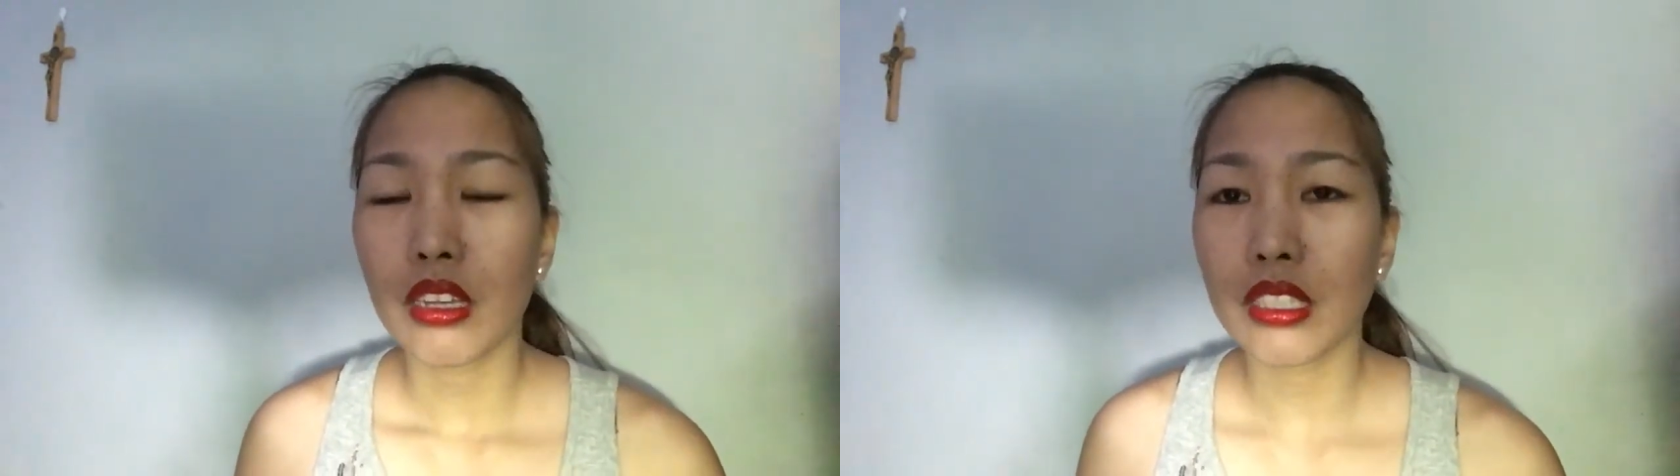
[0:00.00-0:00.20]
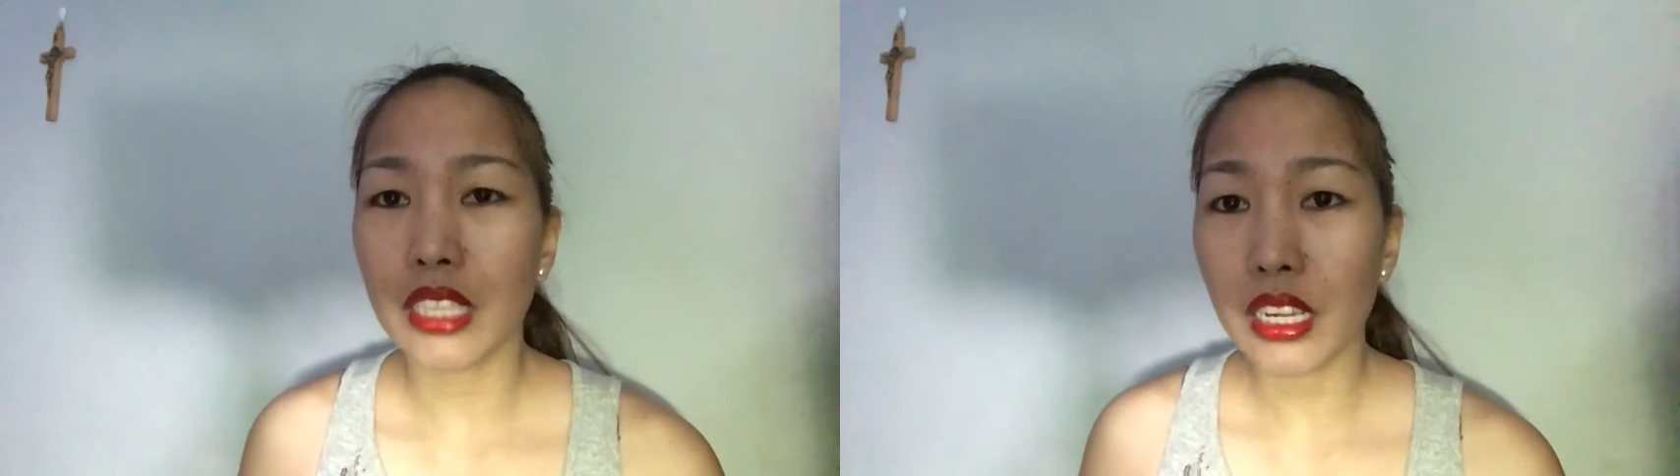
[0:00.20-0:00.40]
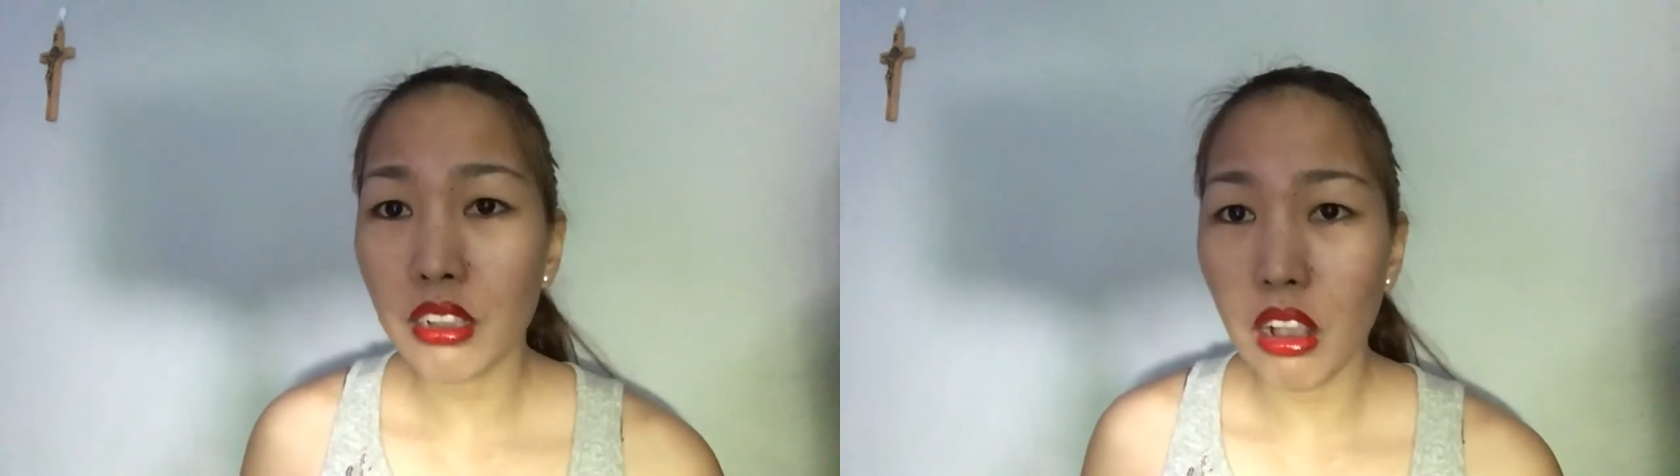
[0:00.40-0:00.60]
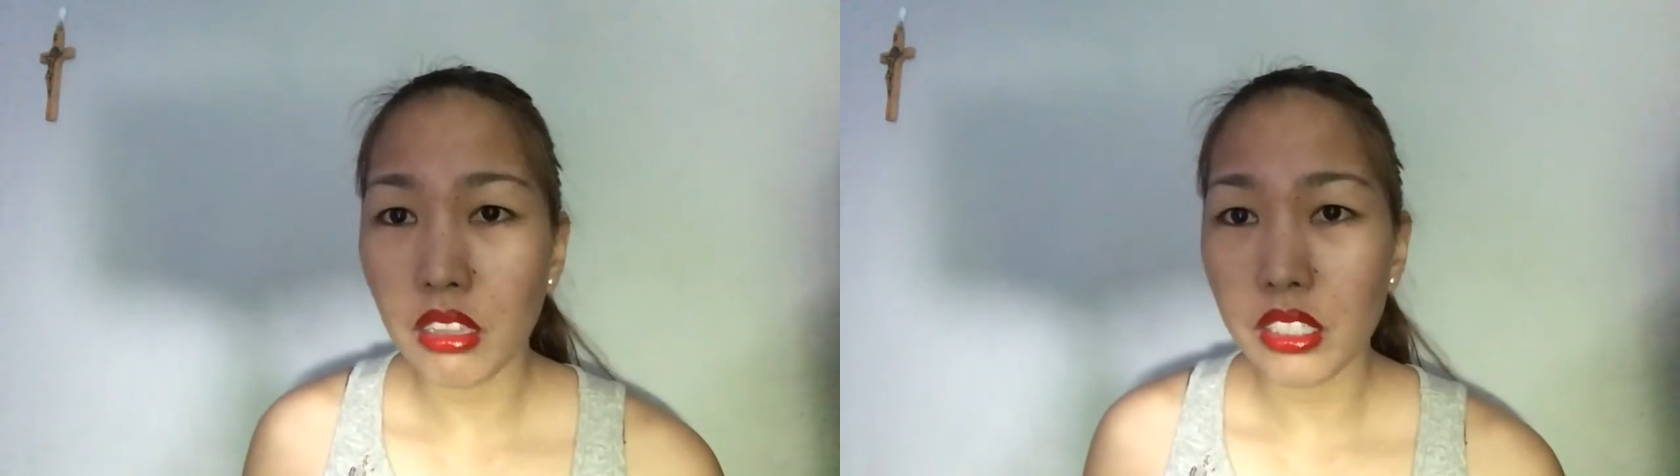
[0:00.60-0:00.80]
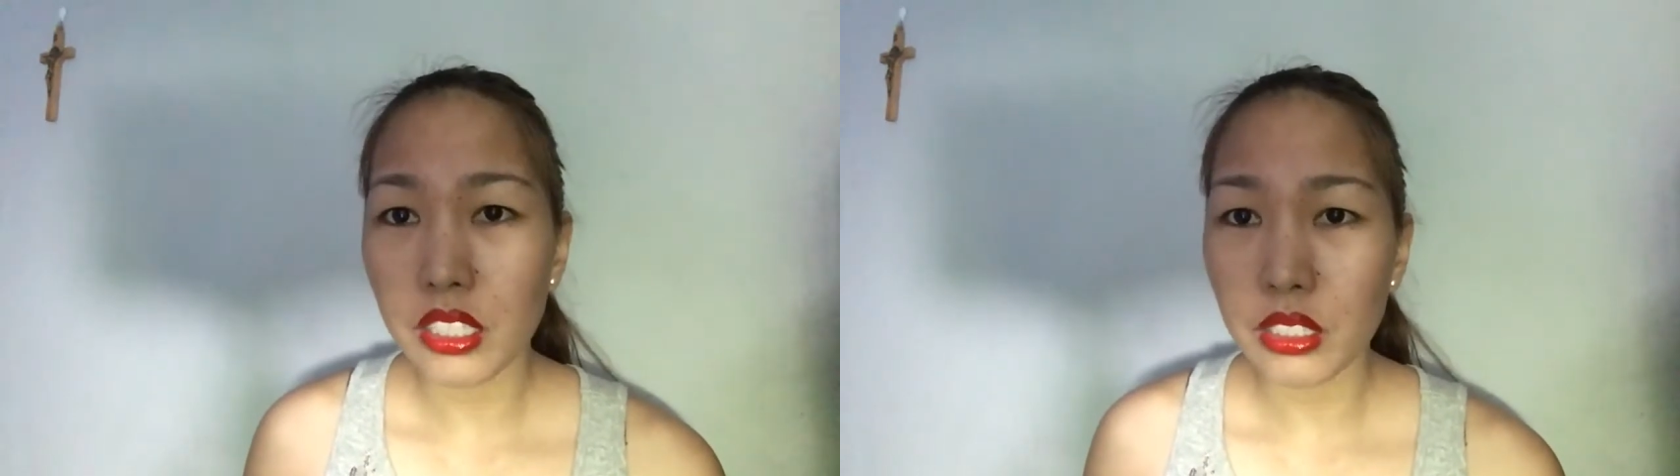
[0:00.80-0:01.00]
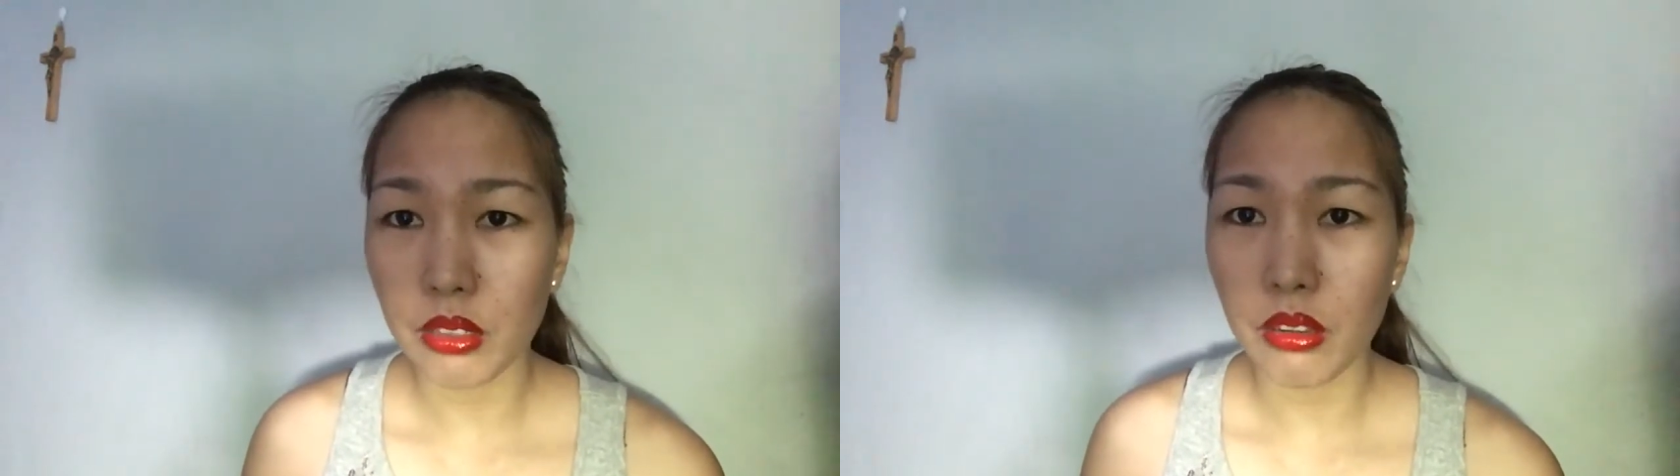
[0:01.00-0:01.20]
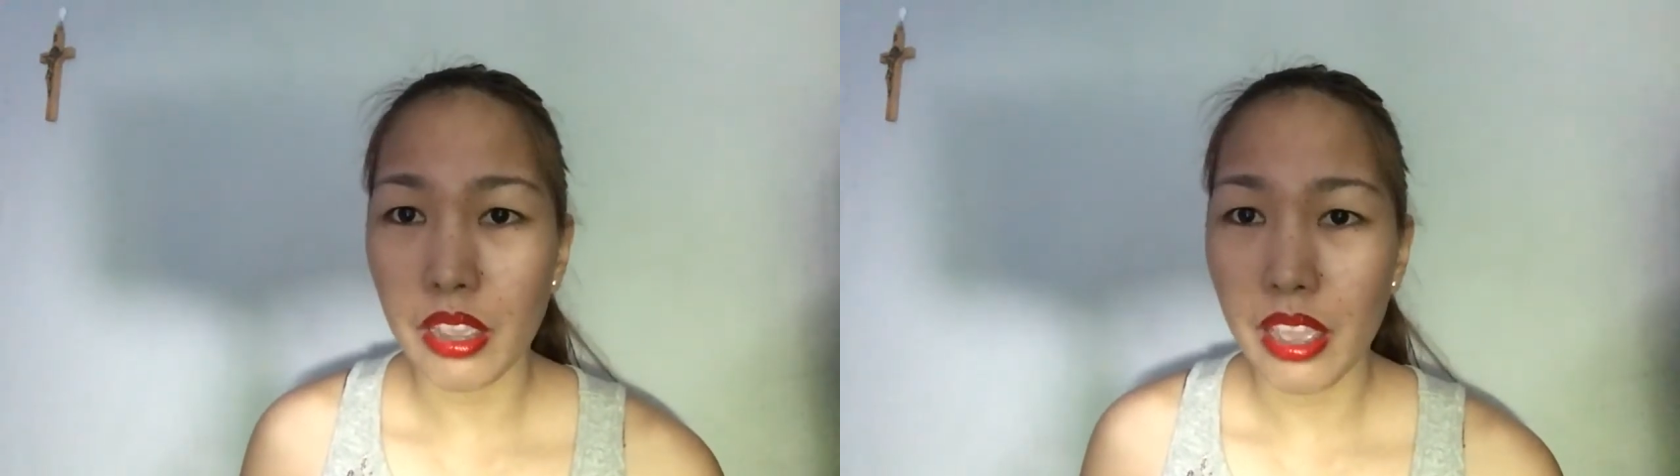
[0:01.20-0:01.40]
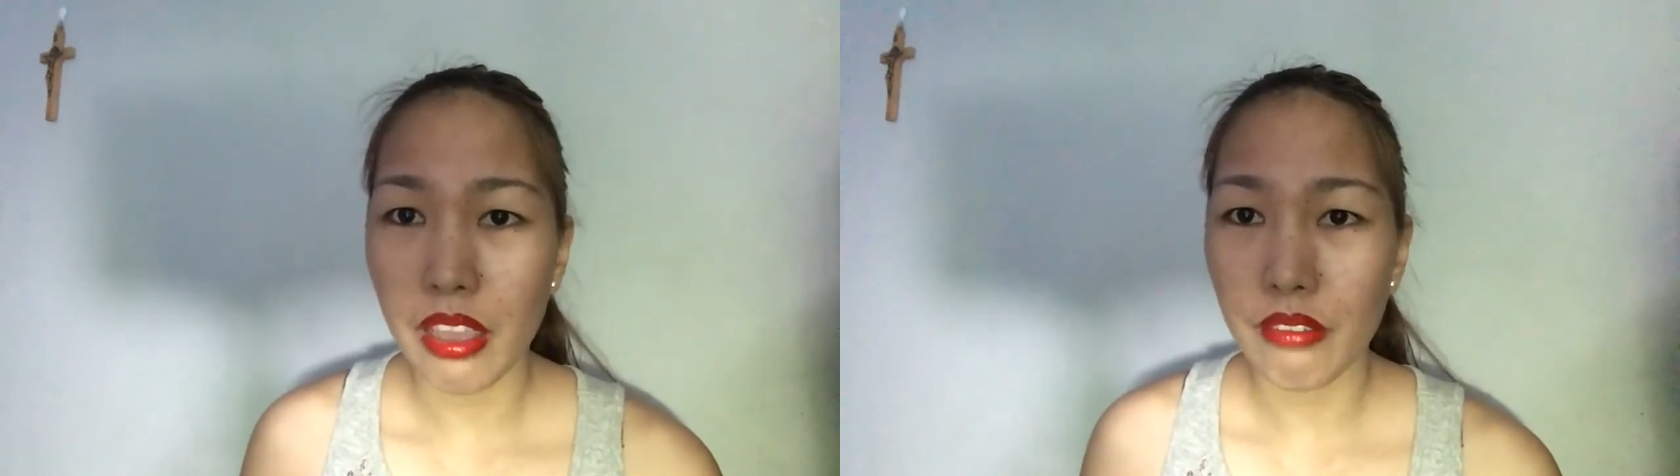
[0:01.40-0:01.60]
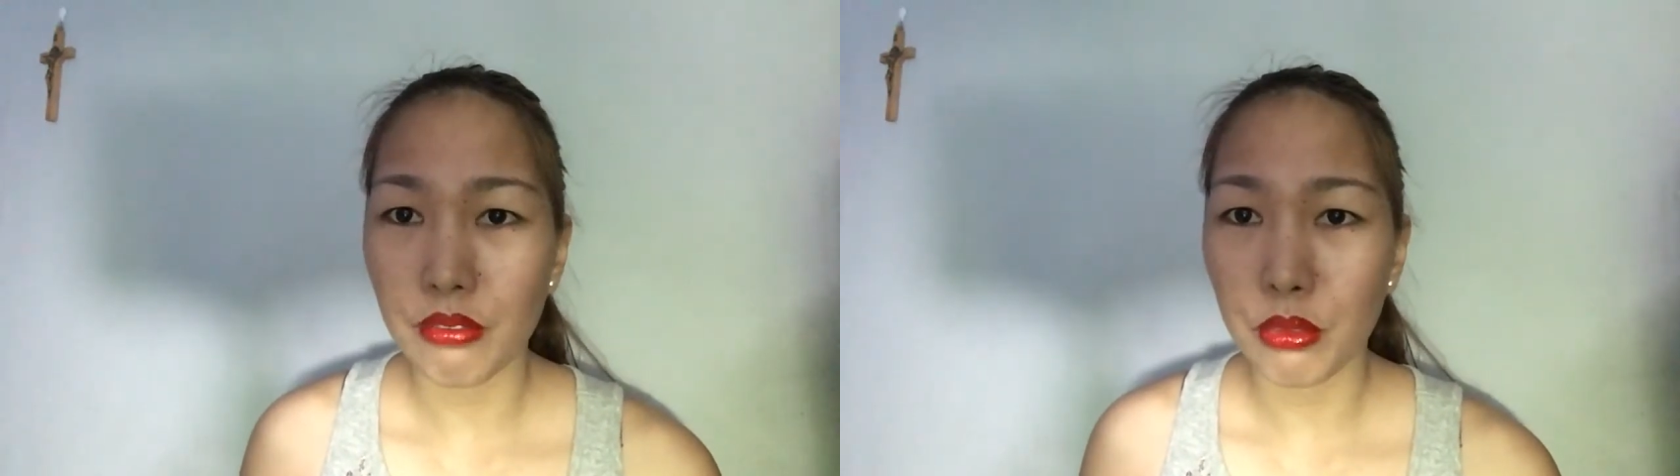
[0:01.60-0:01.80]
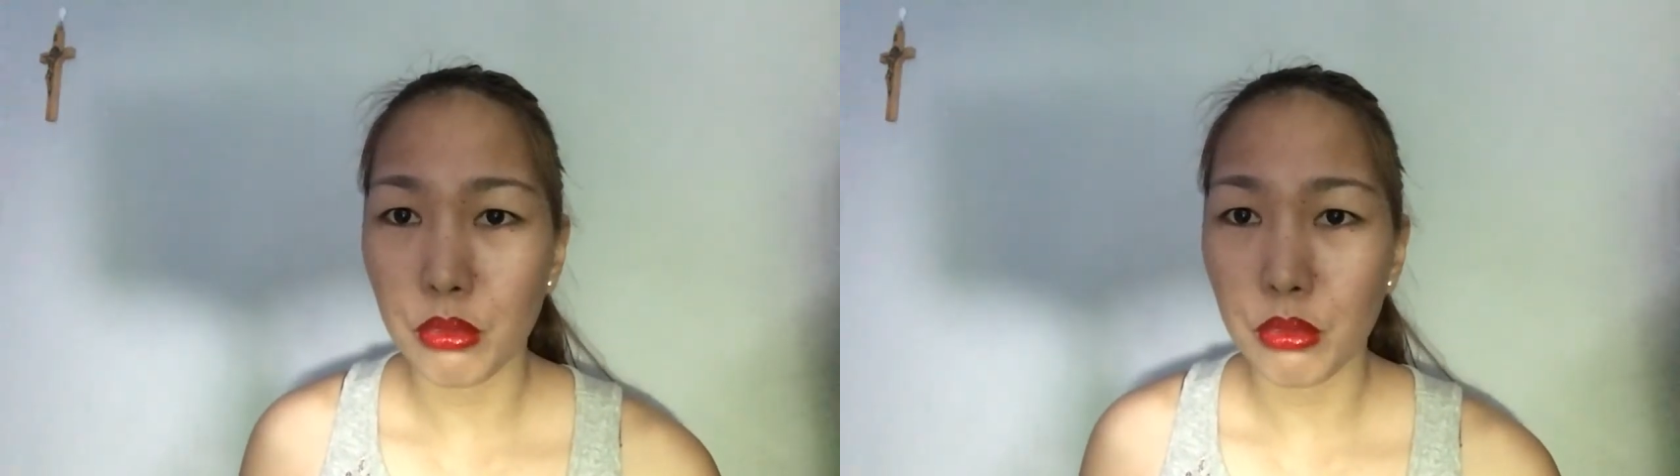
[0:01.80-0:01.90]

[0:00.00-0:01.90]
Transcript: skin color, so I have